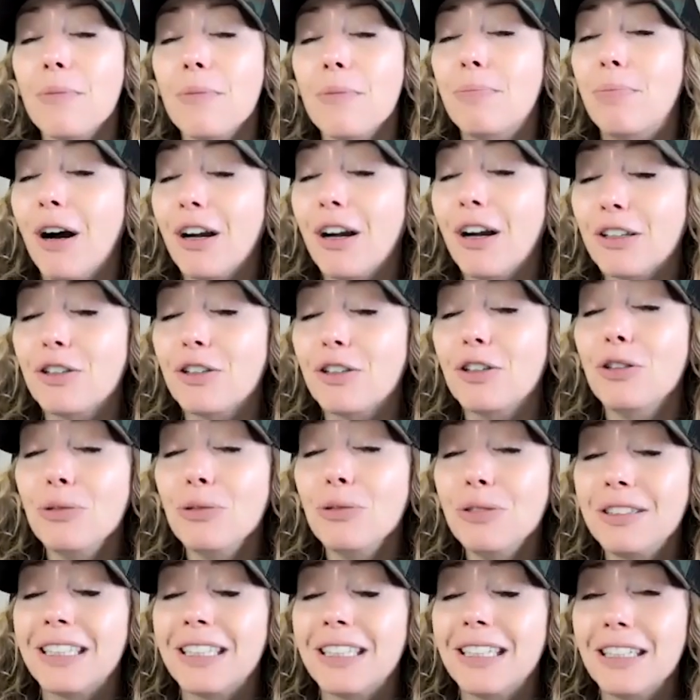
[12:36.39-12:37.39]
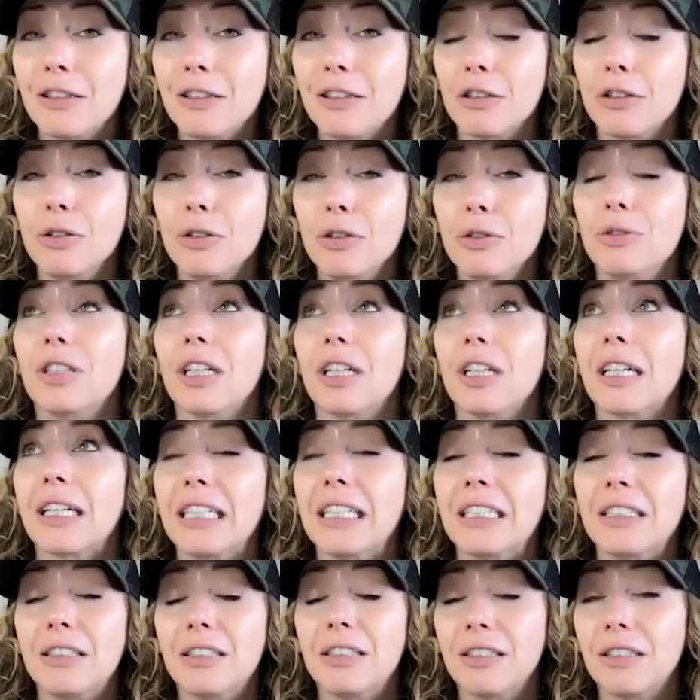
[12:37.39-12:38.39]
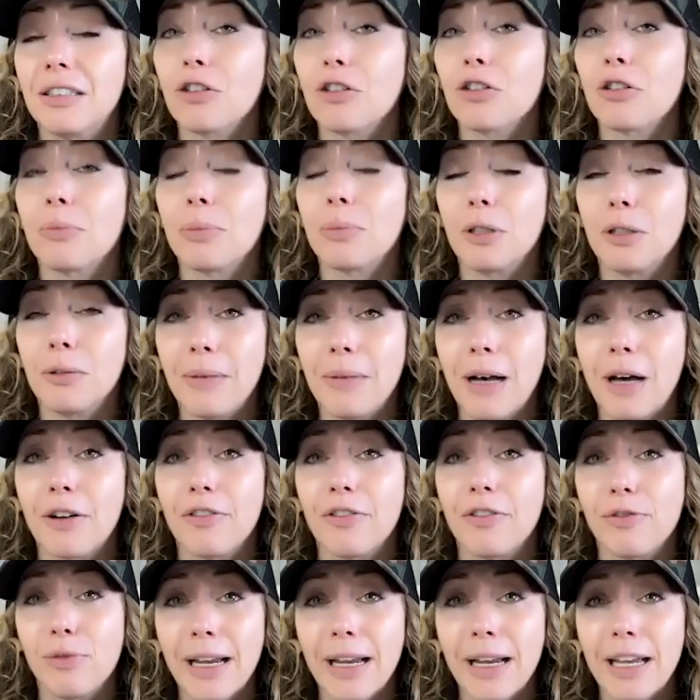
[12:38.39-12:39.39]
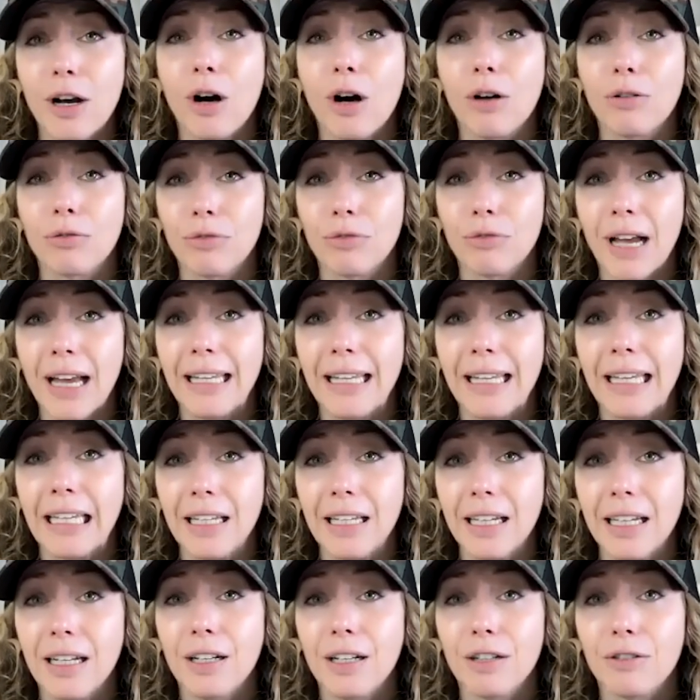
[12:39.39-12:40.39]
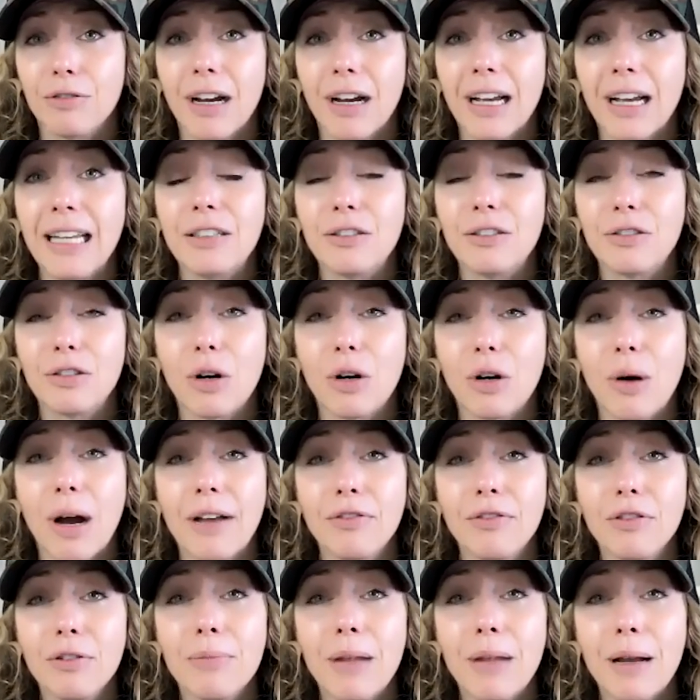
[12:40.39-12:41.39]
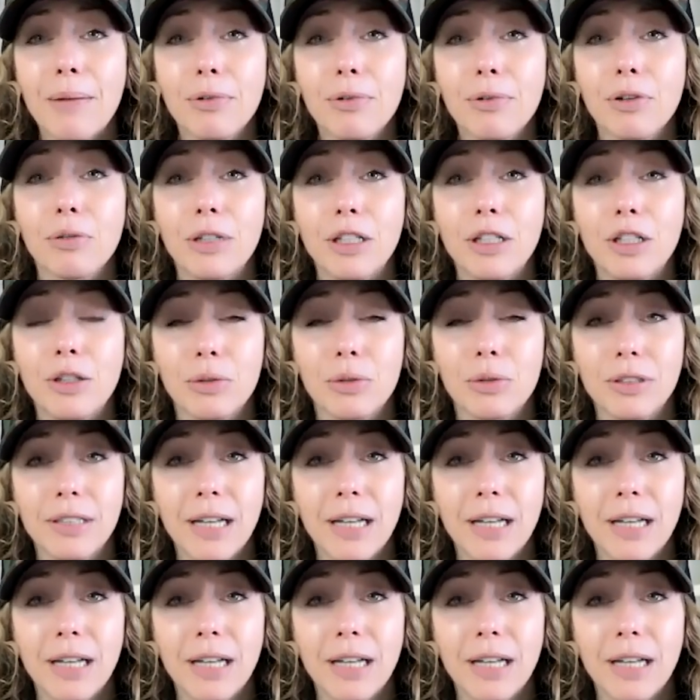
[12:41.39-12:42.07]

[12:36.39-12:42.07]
But you did lose a considerable amount of weight already, right? So I remember when you were